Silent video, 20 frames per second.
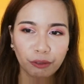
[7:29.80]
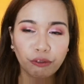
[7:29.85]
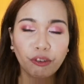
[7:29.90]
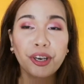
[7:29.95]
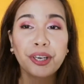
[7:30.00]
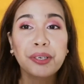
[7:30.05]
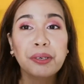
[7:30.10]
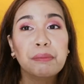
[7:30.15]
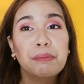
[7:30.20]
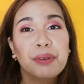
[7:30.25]

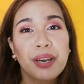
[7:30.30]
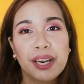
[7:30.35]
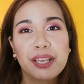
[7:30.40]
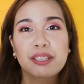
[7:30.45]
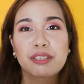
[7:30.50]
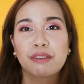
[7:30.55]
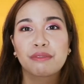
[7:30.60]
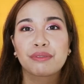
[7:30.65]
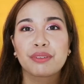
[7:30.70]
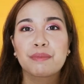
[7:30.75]
for the
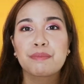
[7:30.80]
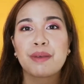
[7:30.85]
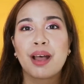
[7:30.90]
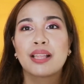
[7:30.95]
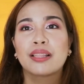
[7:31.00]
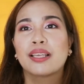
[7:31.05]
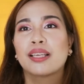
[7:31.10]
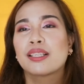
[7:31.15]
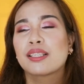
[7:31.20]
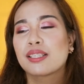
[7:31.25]
price of the
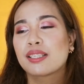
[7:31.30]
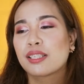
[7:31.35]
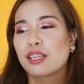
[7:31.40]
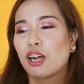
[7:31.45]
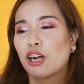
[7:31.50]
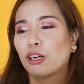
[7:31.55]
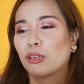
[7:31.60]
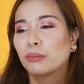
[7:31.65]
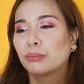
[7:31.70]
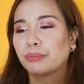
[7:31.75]
palette.
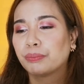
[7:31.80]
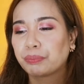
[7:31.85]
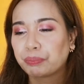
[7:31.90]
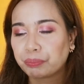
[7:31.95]
So